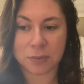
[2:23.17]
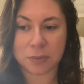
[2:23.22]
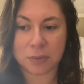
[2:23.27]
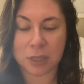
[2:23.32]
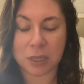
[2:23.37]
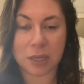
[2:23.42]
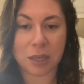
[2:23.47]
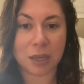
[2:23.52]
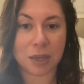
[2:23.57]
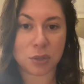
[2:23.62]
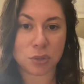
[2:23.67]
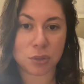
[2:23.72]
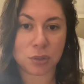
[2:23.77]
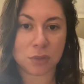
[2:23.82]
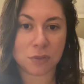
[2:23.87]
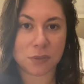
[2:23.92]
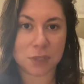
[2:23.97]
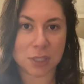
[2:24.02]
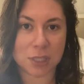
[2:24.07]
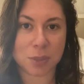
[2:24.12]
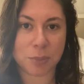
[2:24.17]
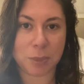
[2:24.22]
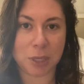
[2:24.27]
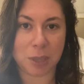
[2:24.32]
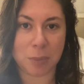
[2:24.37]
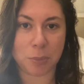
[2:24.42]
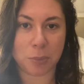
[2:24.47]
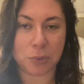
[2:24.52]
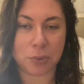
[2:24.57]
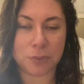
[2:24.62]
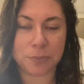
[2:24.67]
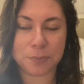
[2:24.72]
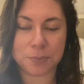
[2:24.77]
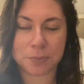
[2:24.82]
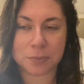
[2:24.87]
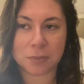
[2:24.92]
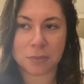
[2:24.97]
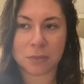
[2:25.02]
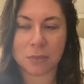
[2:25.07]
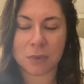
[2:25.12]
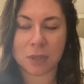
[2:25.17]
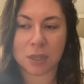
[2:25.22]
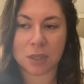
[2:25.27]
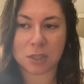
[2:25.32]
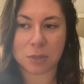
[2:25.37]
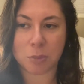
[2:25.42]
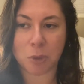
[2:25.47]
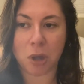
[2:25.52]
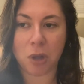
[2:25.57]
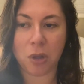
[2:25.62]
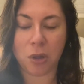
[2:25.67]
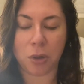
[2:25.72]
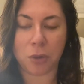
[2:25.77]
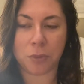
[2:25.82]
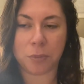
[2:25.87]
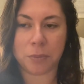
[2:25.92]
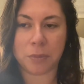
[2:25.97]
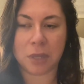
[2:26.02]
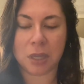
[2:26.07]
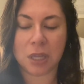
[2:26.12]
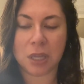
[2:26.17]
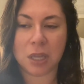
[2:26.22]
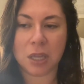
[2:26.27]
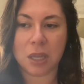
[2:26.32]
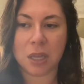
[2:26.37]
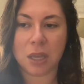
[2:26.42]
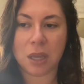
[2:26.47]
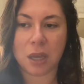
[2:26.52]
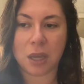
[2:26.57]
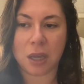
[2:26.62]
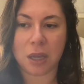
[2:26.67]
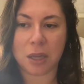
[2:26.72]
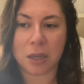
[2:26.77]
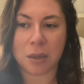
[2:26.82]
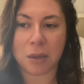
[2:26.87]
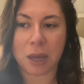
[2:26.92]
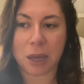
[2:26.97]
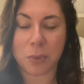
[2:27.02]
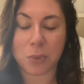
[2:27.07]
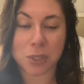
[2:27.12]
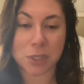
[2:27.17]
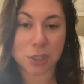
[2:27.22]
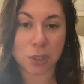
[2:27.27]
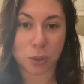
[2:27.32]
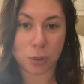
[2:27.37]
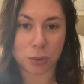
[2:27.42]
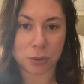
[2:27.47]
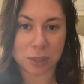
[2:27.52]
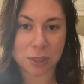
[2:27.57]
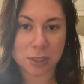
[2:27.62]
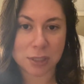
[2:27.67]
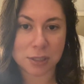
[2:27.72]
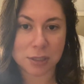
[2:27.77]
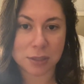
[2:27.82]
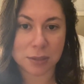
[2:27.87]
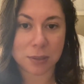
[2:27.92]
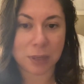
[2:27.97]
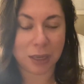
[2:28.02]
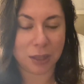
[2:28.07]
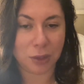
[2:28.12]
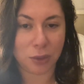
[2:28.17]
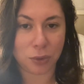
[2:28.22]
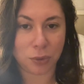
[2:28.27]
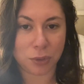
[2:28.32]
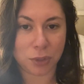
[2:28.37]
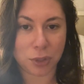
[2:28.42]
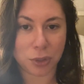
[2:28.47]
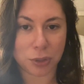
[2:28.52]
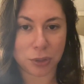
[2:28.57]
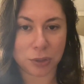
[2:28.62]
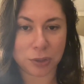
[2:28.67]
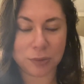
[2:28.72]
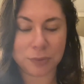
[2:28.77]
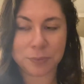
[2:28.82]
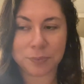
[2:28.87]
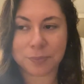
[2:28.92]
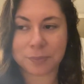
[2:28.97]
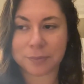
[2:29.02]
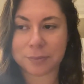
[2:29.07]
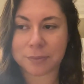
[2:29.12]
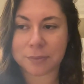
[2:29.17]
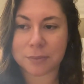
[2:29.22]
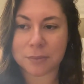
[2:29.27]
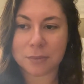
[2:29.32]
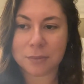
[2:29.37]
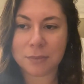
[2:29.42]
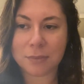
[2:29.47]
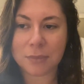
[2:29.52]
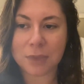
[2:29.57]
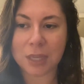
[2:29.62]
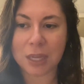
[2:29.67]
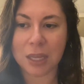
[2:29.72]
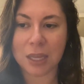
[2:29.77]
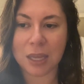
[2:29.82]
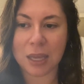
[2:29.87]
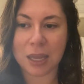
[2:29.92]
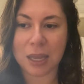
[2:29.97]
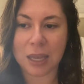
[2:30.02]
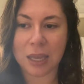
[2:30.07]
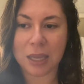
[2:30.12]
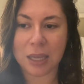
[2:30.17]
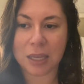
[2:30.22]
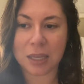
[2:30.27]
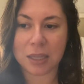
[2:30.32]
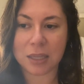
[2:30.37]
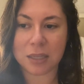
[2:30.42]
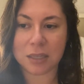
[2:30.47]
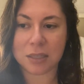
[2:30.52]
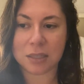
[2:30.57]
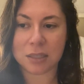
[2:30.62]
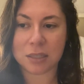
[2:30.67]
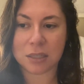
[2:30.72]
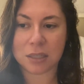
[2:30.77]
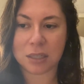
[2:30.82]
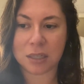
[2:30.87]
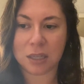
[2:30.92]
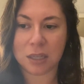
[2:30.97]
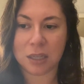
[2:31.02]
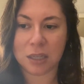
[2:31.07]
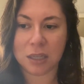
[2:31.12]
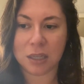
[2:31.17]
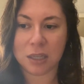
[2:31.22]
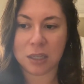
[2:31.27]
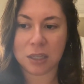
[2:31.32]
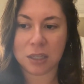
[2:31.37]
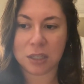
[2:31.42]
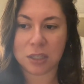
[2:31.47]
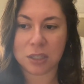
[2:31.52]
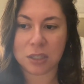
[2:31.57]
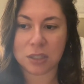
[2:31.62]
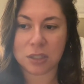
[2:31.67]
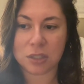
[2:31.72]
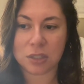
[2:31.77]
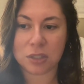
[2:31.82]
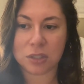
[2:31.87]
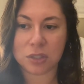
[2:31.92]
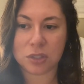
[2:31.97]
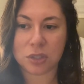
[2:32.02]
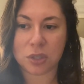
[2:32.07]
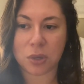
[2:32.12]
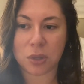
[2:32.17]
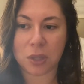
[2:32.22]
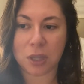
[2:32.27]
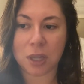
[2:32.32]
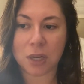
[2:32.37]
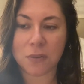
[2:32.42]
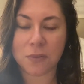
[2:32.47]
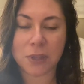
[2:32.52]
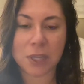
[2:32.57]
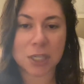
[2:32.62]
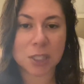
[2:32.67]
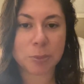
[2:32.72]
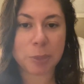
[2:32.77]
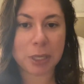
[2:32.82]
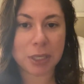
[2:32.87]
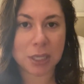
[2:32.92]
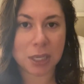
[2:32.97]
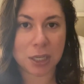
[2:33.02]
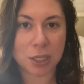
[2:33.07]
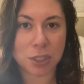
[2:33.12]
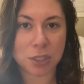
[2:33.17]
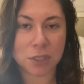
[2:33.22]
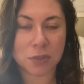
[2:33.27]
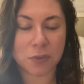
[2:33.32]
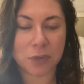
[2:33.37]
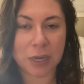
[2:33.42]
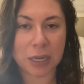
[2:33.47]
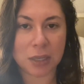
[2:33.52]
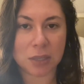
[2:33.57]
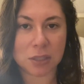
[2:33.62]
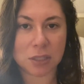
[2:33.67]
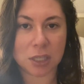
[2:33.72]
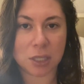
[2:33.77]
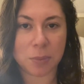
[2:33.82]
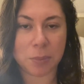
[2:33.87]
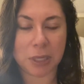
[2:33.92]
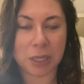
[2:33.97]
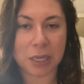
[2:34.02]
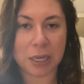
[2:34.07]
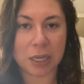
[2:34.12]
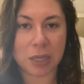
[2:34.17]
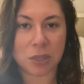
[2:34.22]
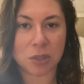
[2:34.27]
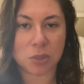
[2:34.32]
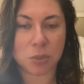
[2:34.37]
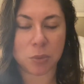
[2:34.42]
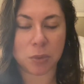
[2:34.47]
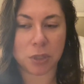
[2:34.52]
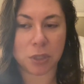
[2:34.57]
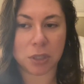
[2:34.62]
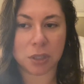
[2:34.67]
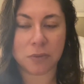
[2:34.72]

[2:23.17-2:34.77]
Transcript: in a household of 6 people, small home. I was the oldest and the only girl. And so a lot of the expectations for housekeeping and housework